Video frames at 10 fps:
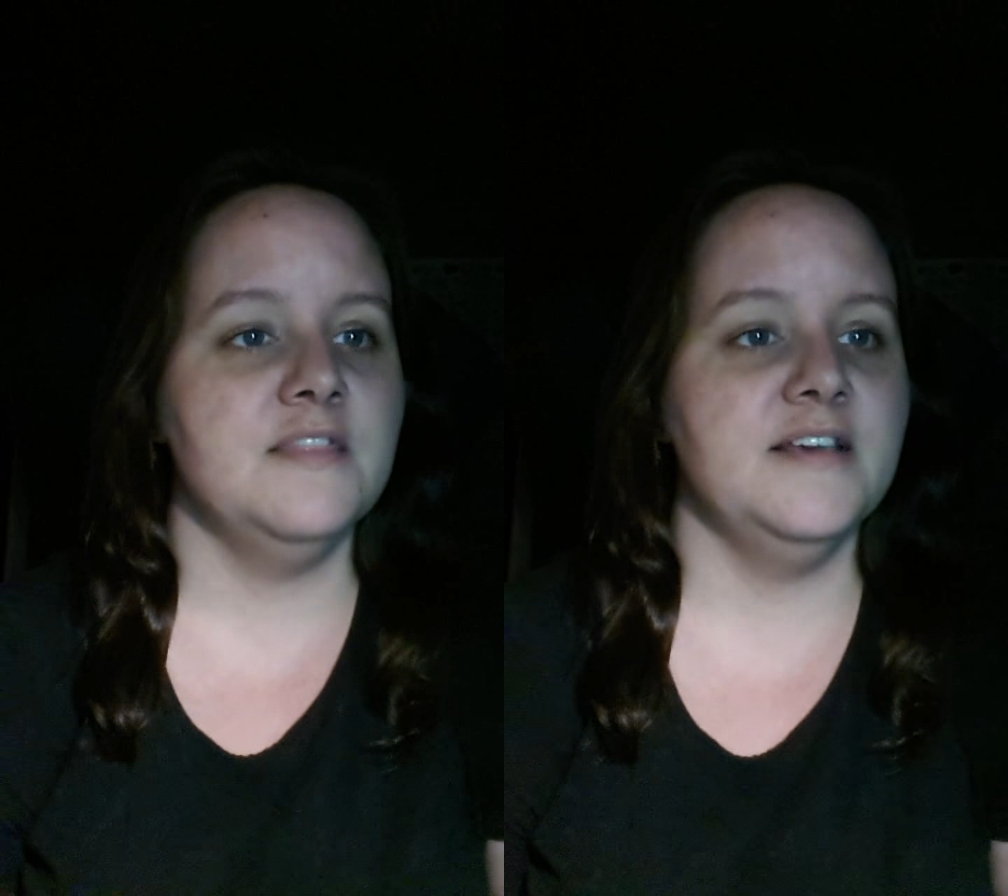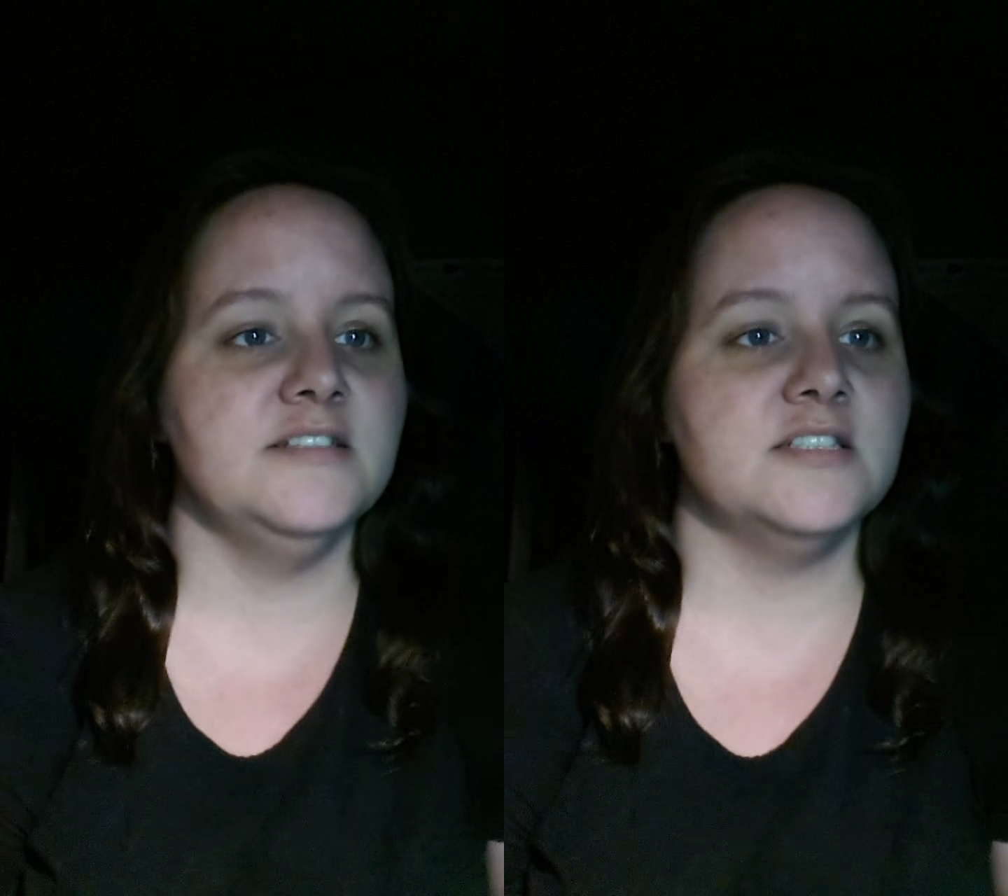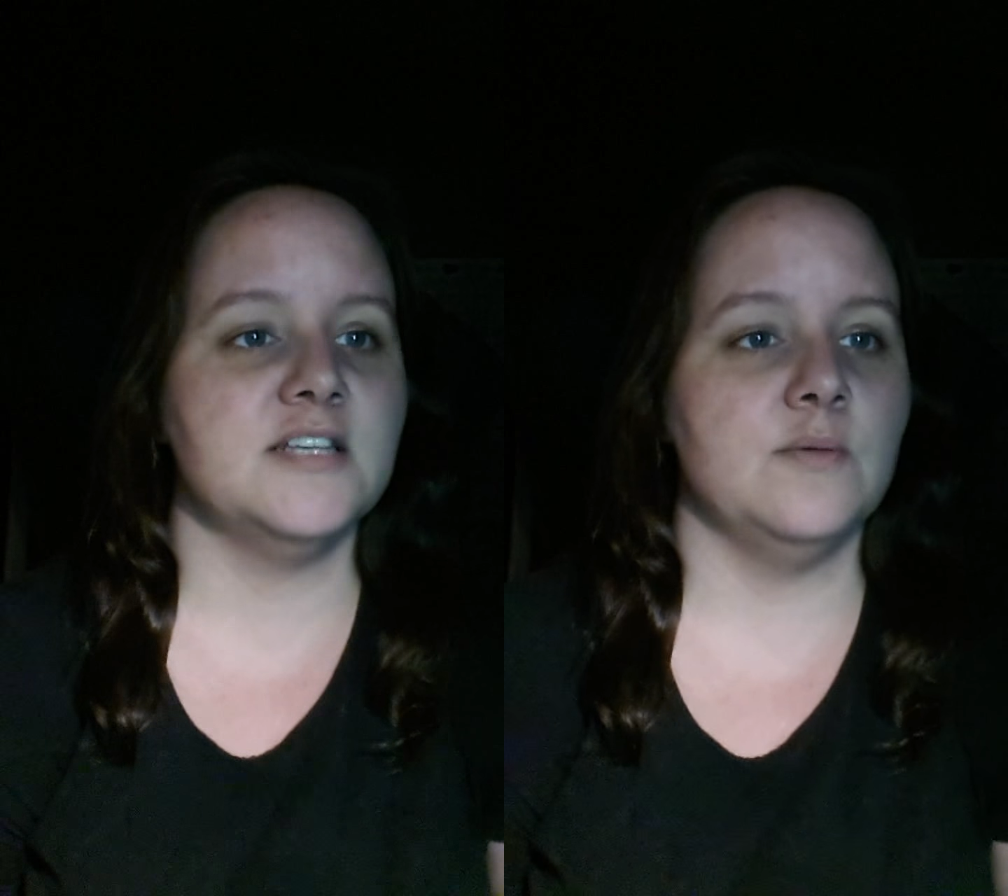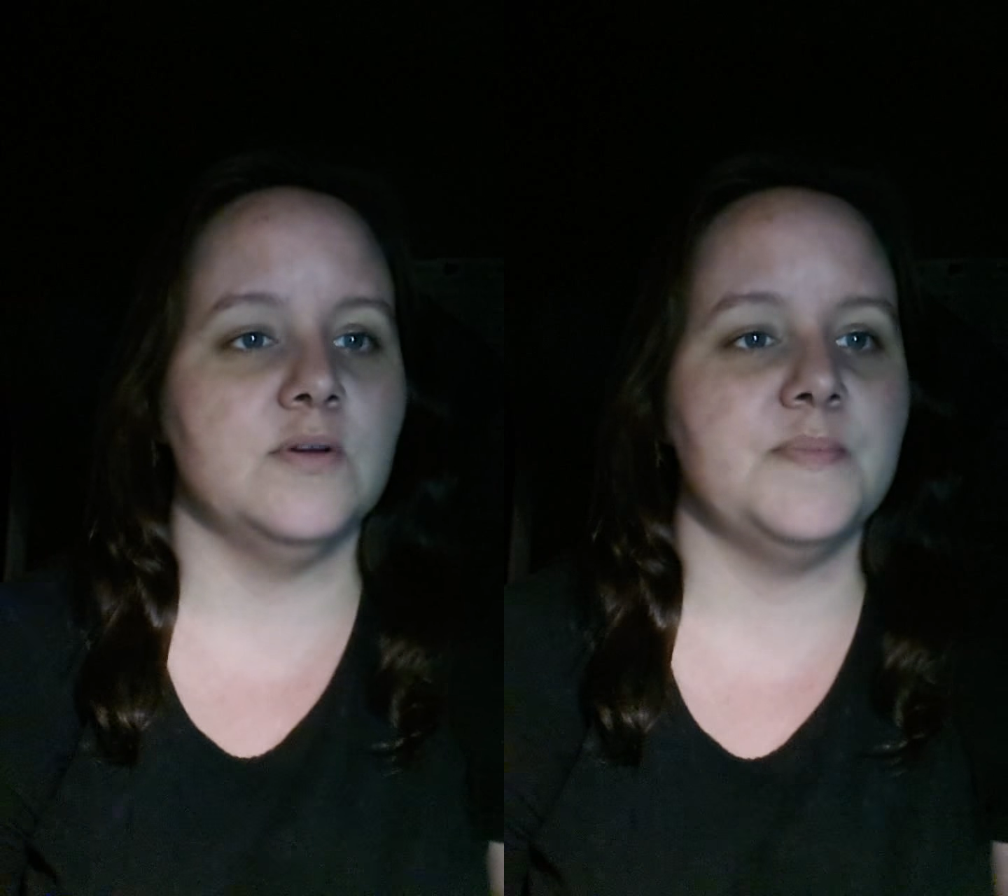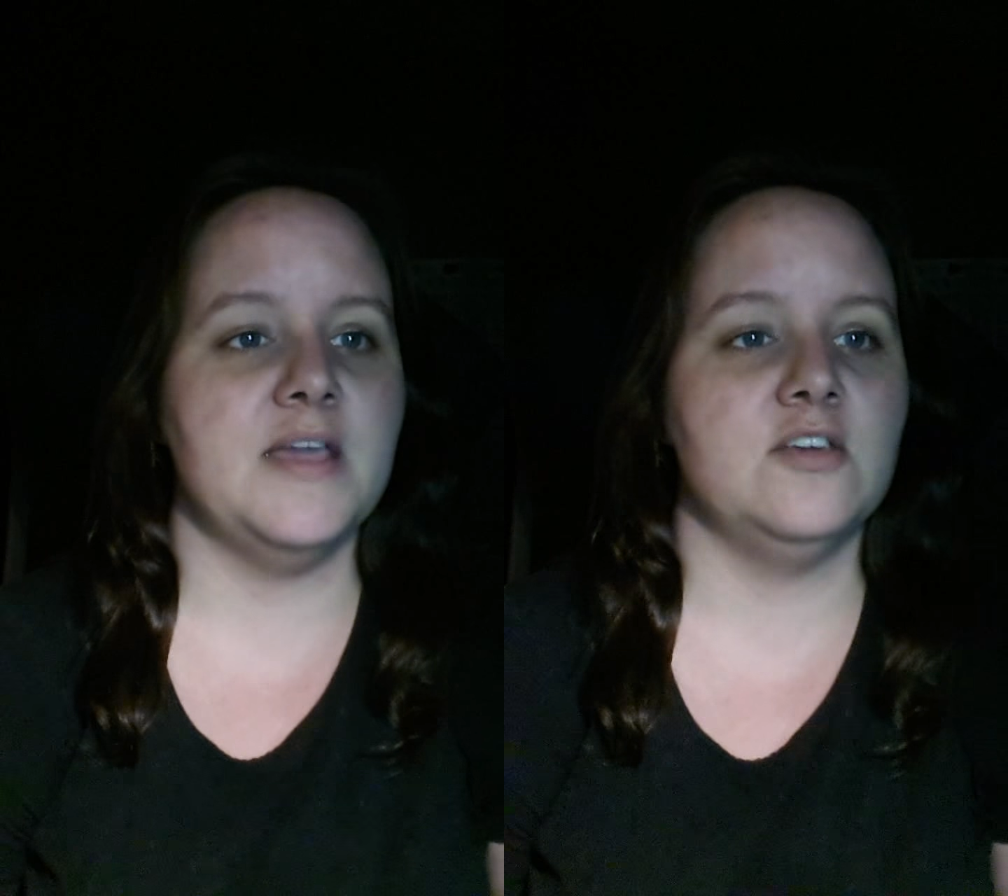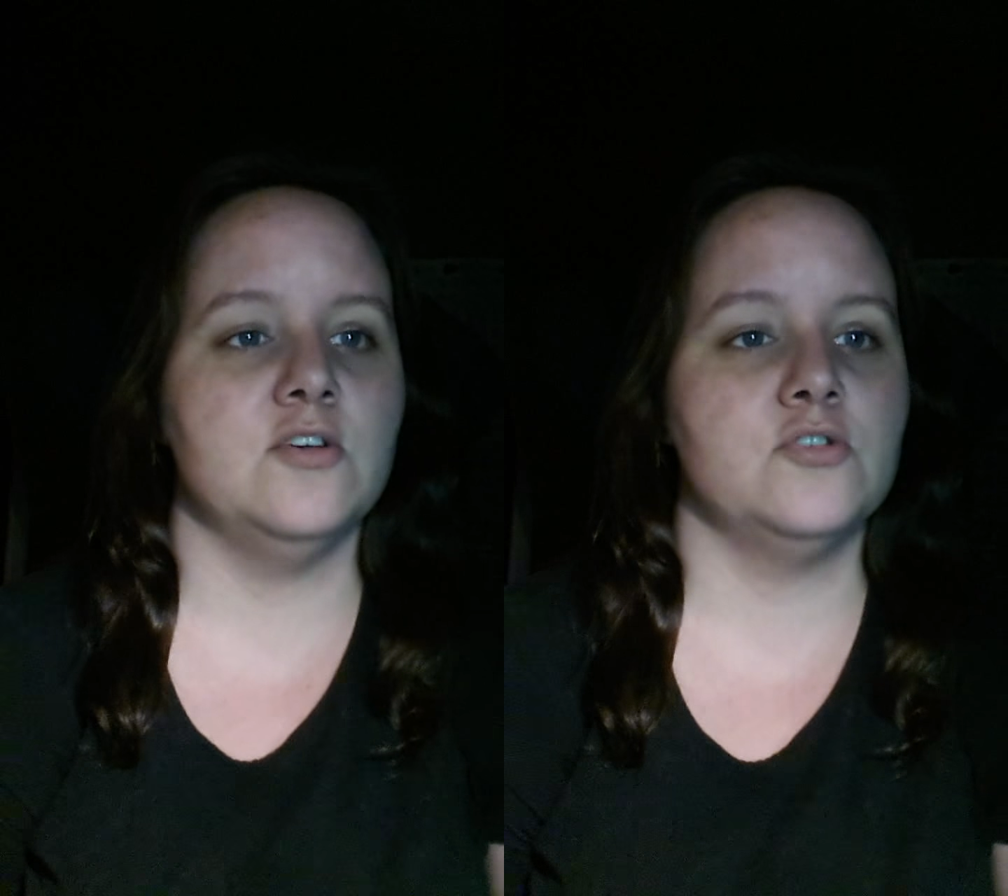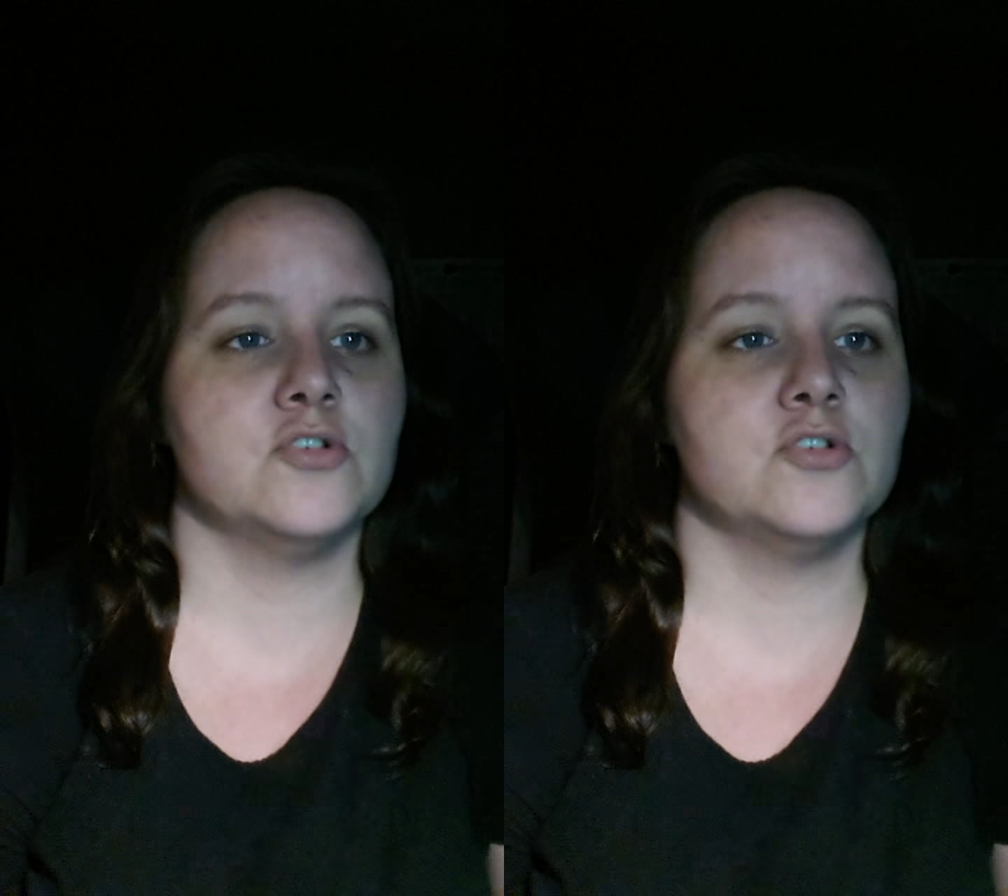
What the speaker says: things that would make you